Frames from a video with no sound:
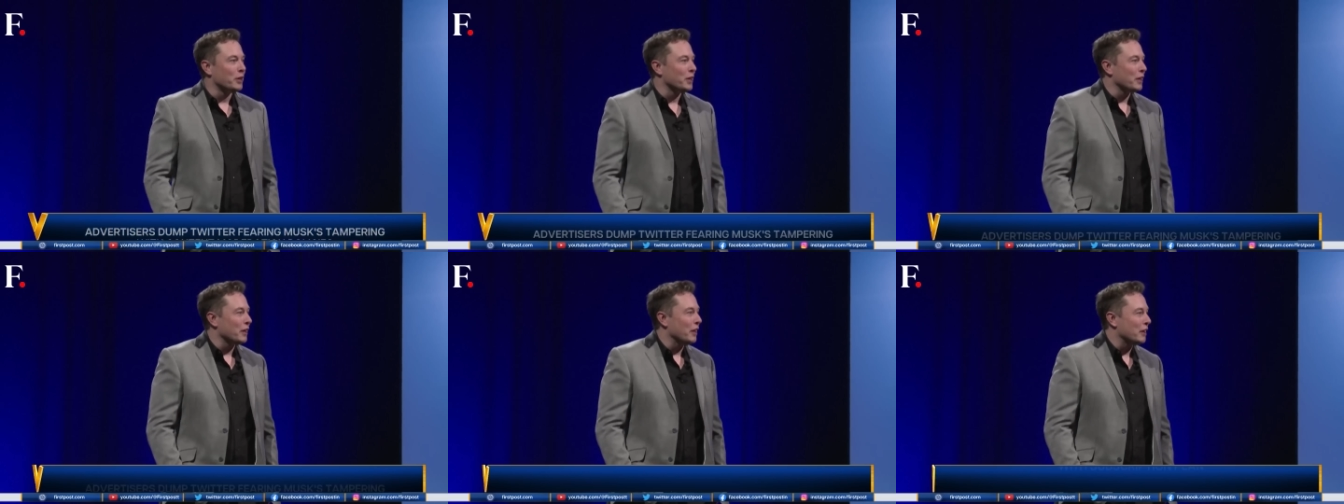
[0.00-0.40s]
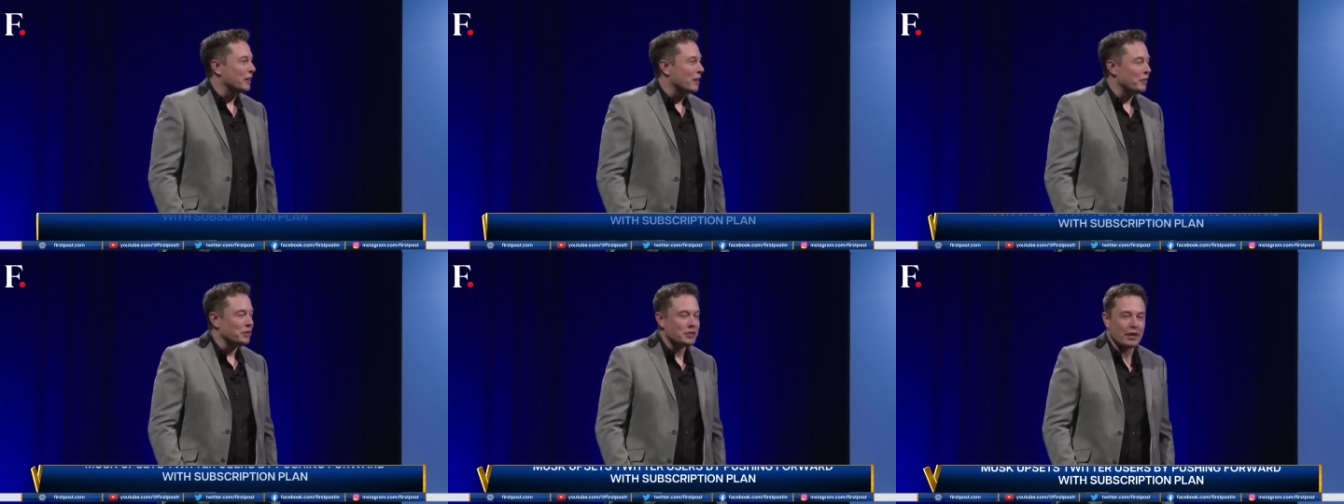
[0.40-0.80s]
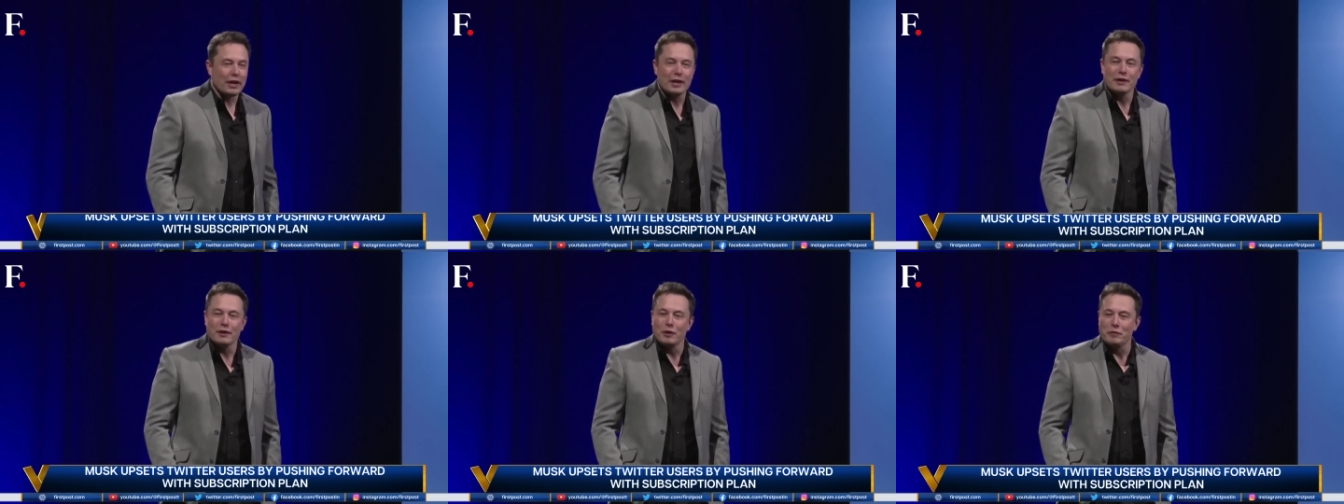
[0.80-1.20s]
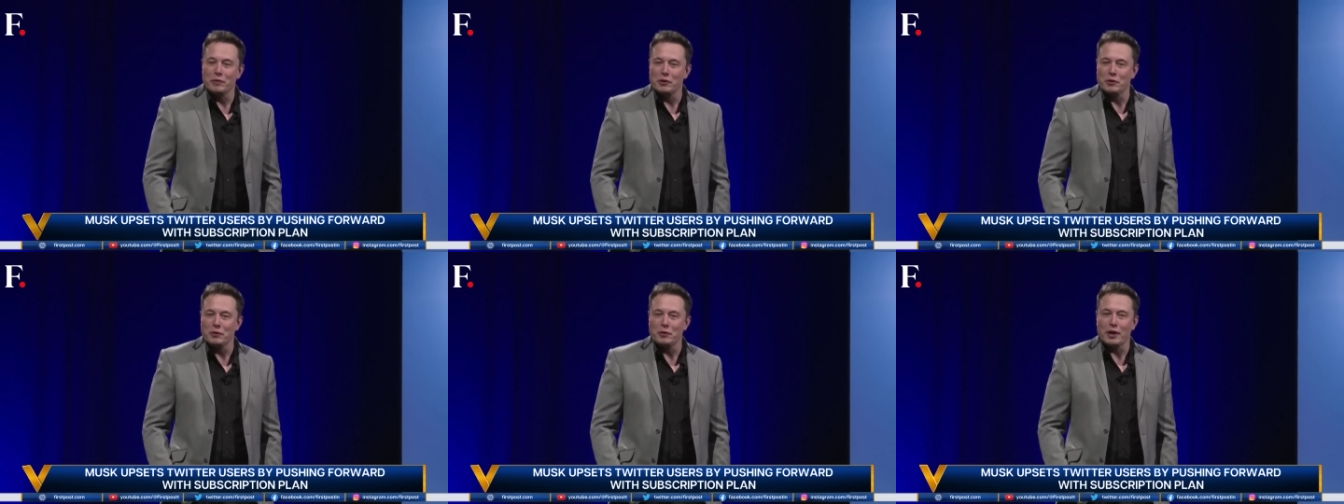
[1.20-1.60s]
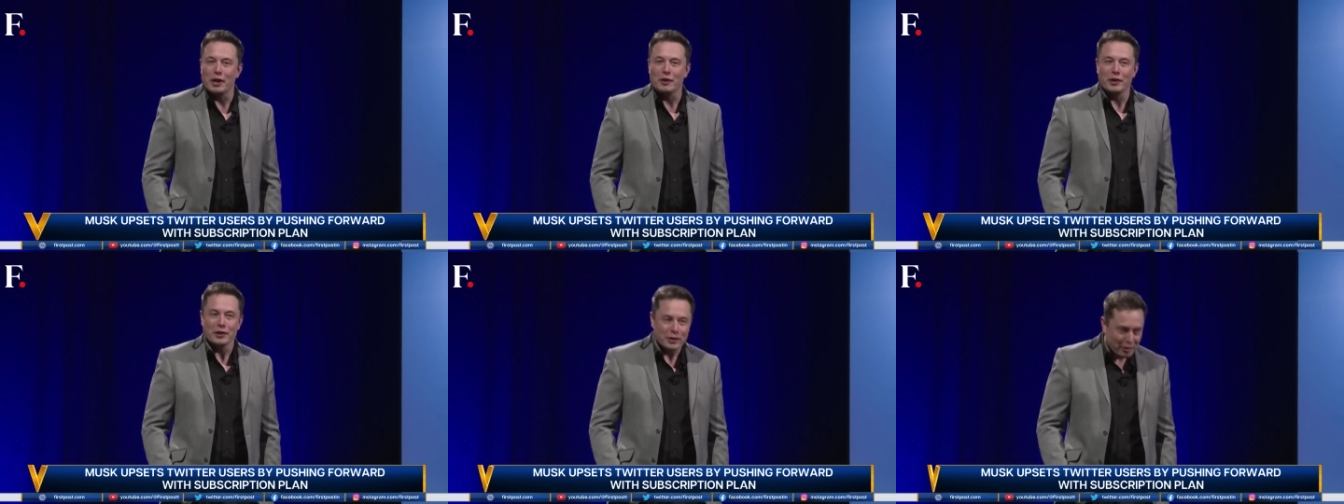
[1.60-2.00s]
Perhaps Twitter wasn't worth forty-four
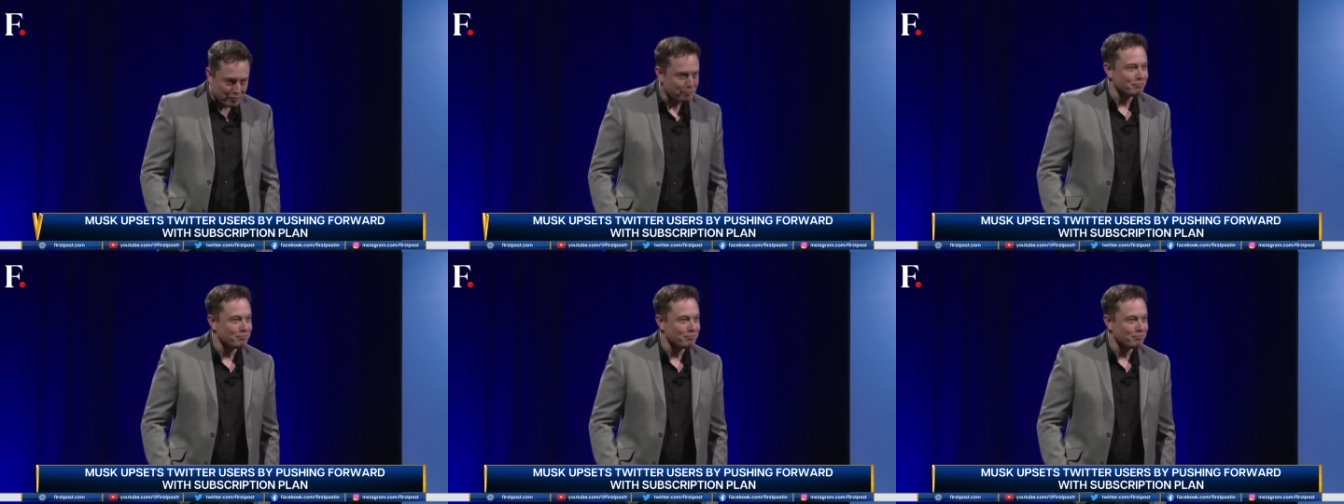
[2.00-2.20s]
billion dollars